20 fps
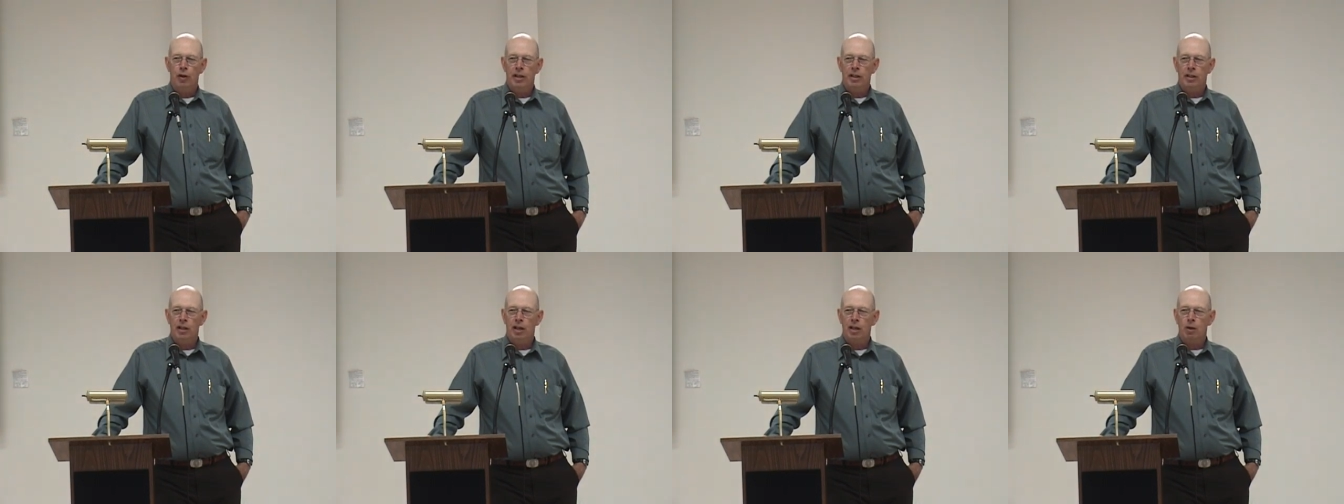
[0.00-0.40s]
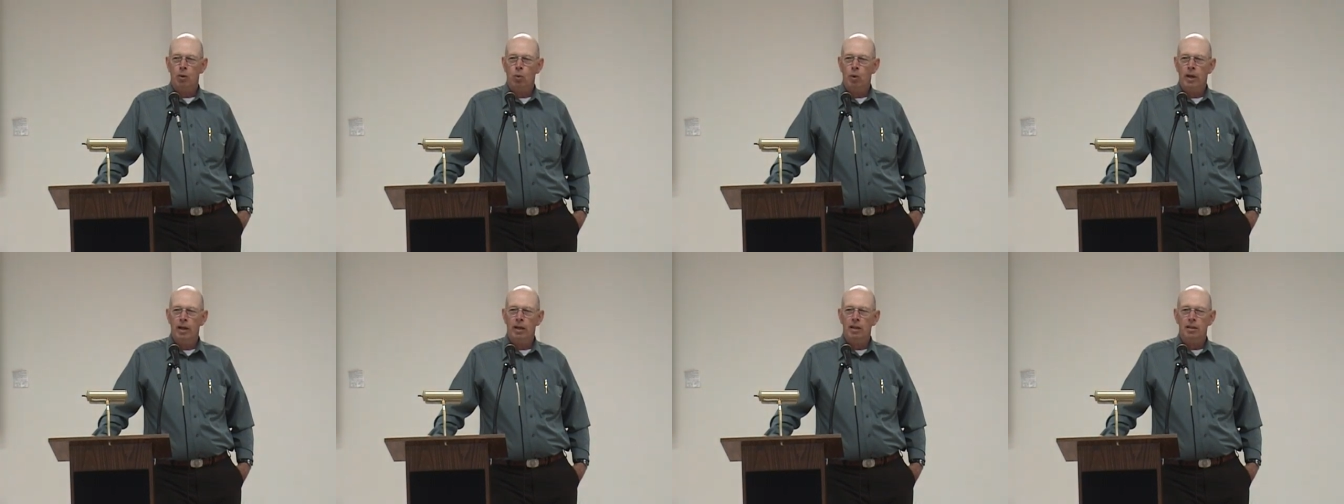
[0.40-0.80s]
they dug a
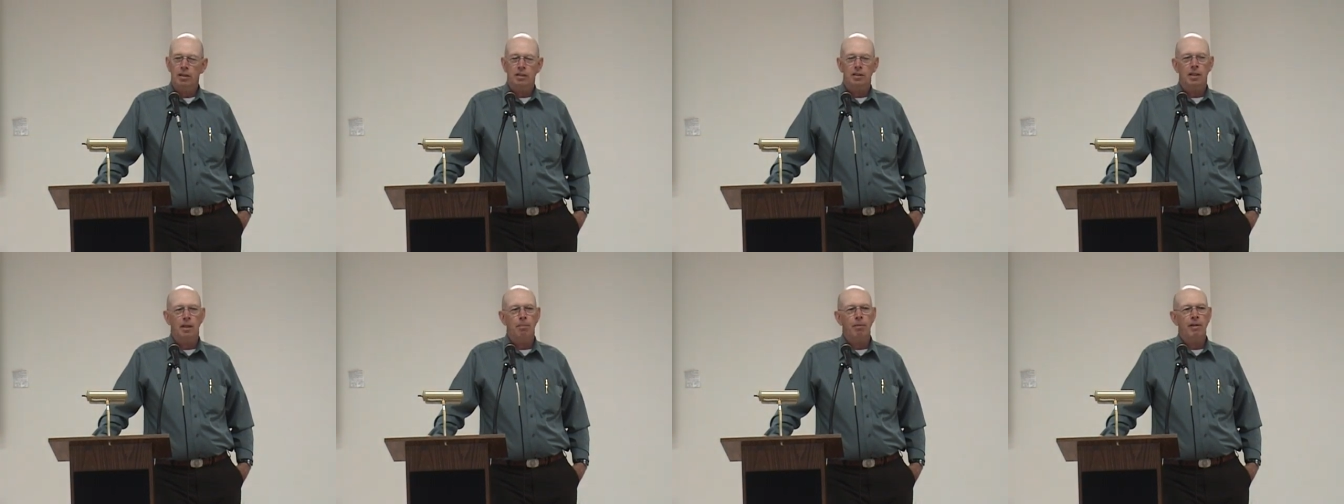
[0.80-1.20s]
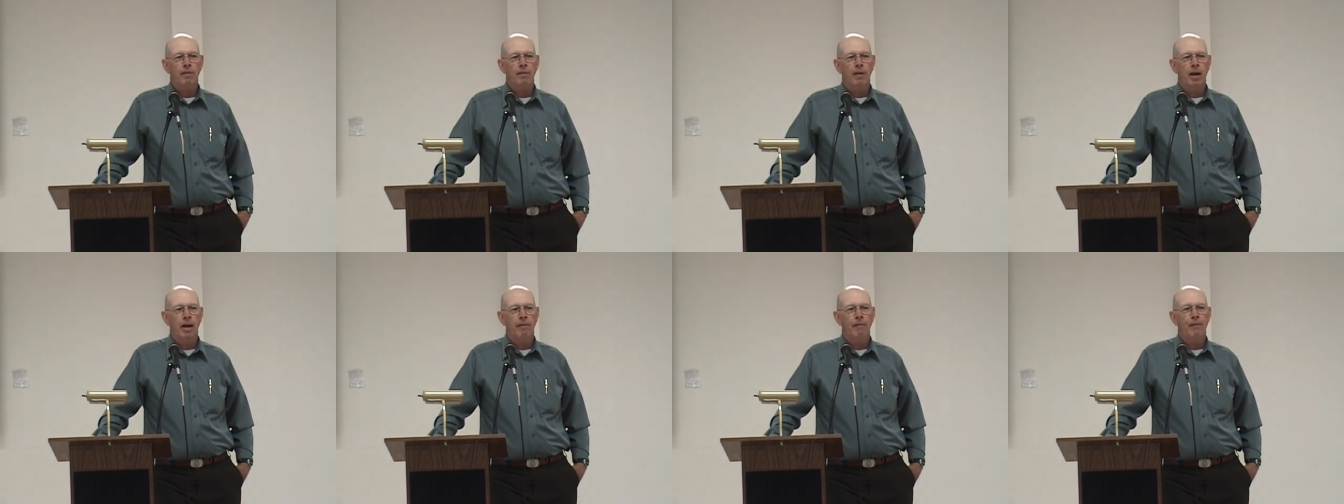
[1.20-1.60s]
well at
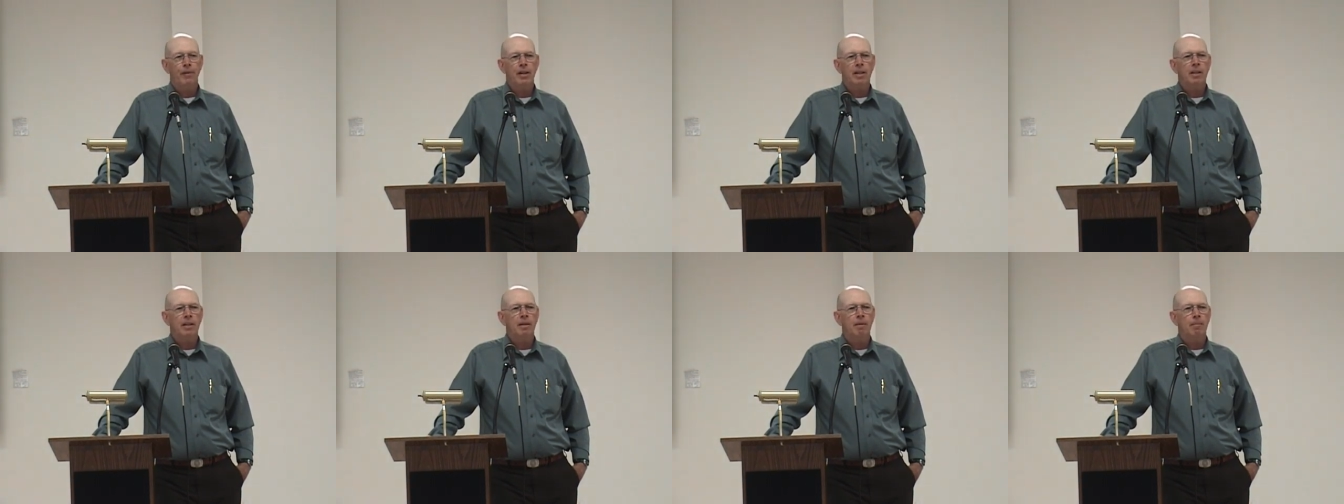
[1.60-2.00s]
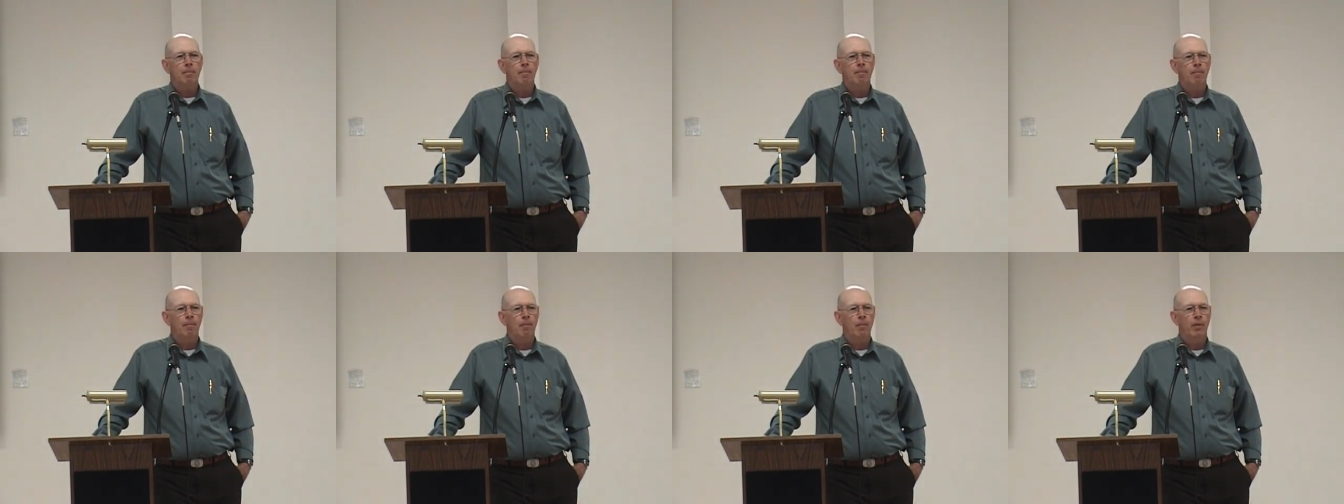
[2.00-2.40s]
75 feet,
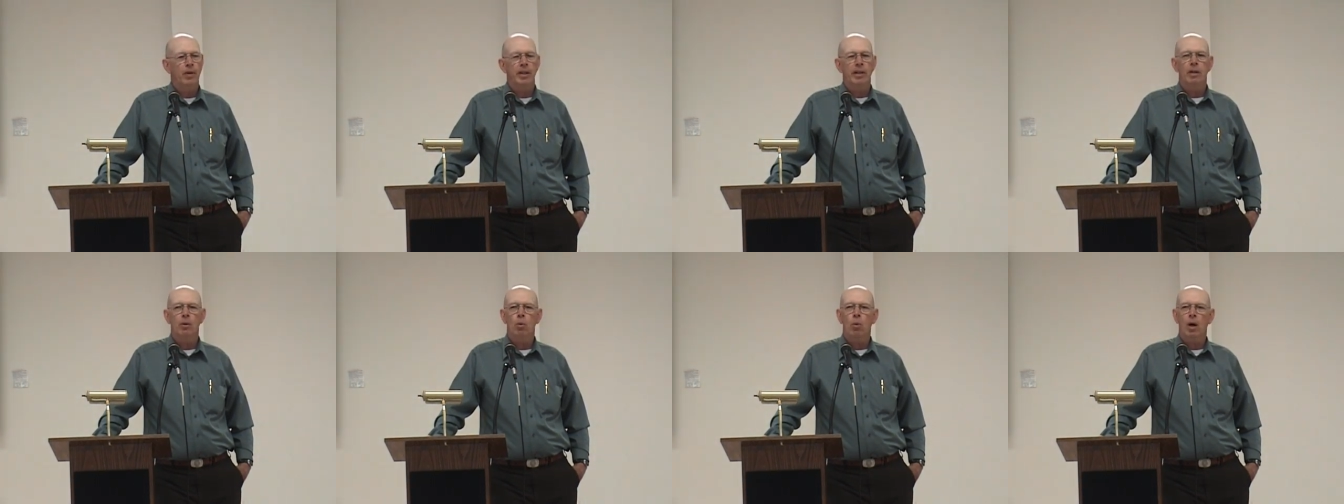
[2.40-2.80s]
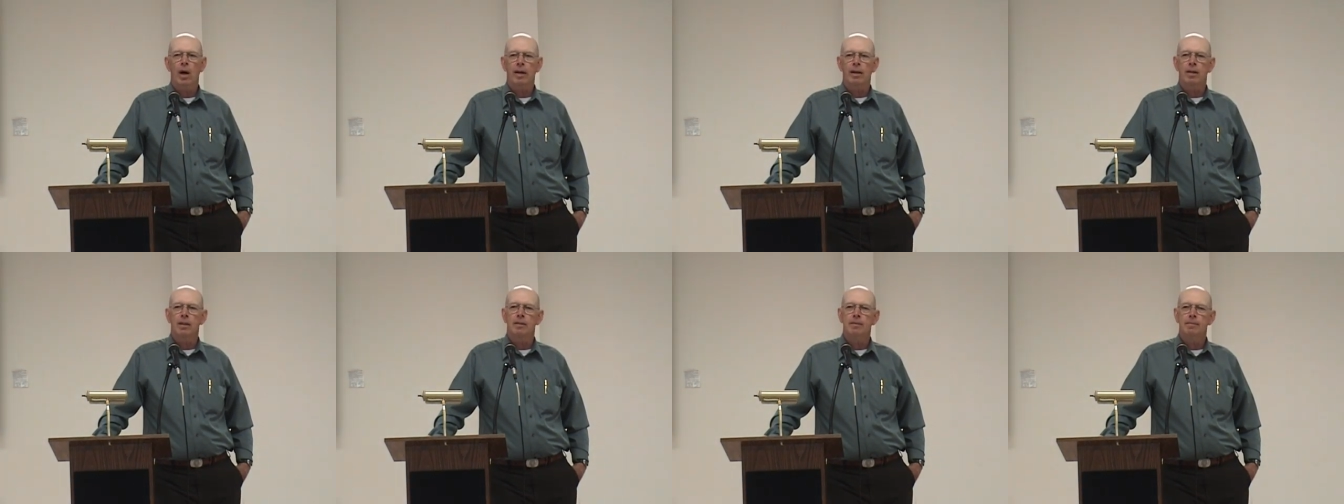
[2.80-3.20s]
they hit
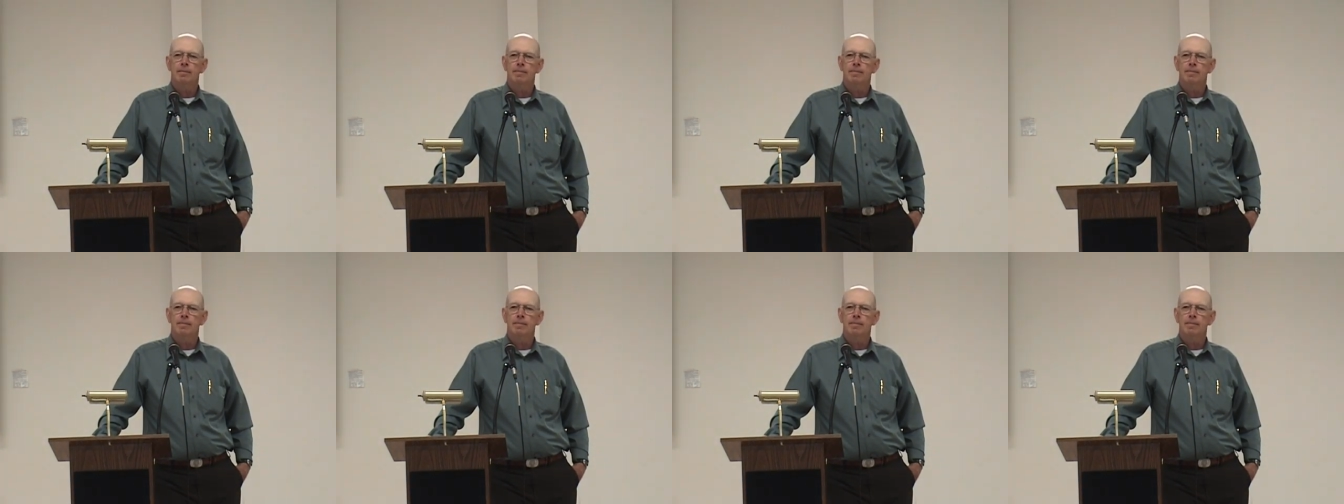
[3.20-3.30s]
water.